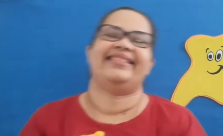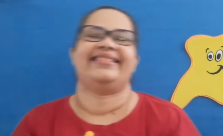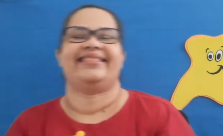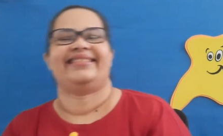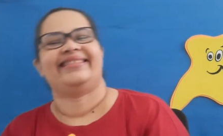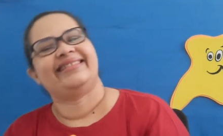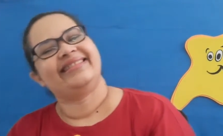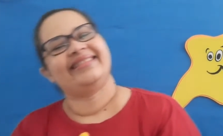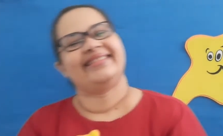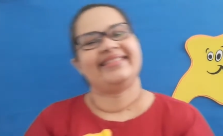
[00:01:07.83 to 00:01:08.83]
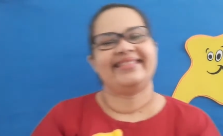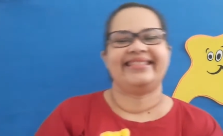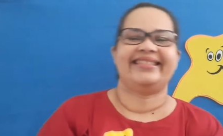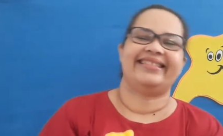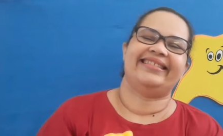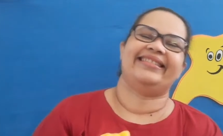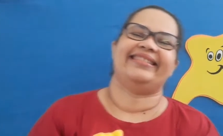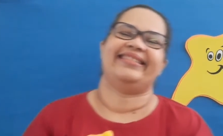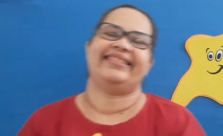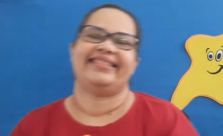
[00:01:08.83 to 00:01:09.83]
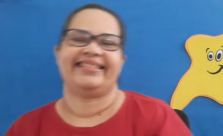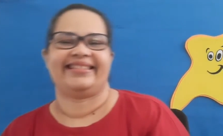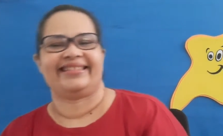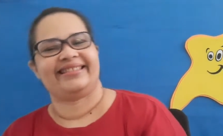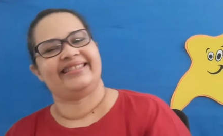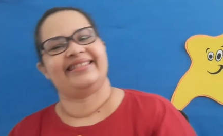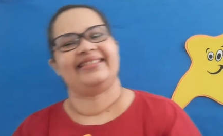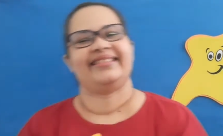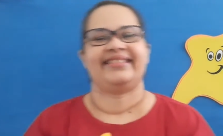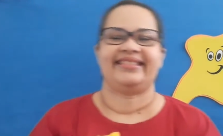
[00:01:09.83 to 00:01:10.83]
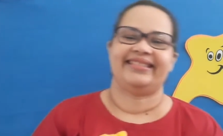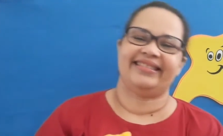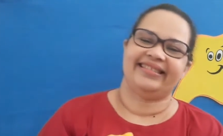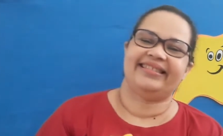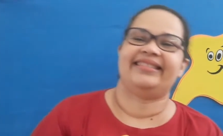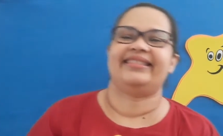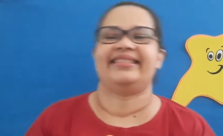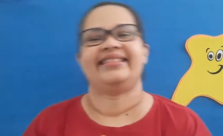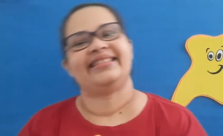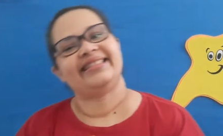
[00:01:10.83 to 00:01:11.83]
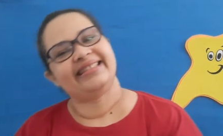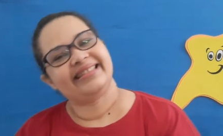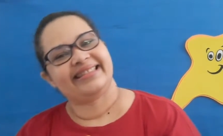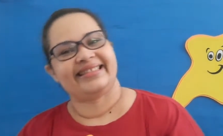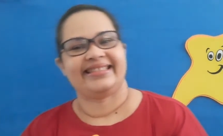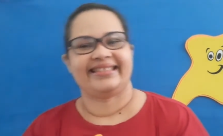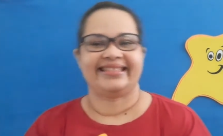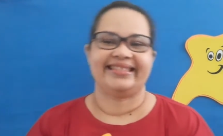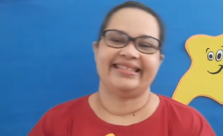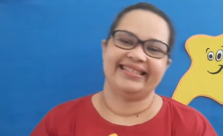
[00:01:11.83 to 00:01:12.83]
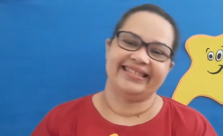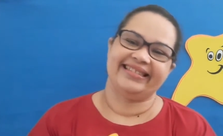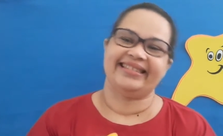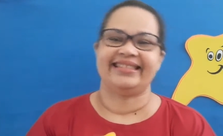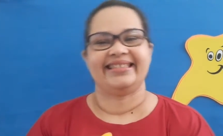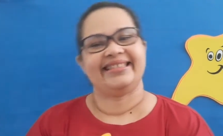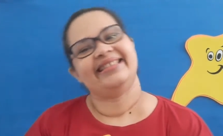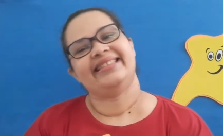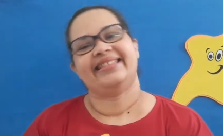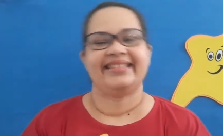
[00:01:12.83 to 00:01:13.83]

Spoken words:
No one is speaking in this clip.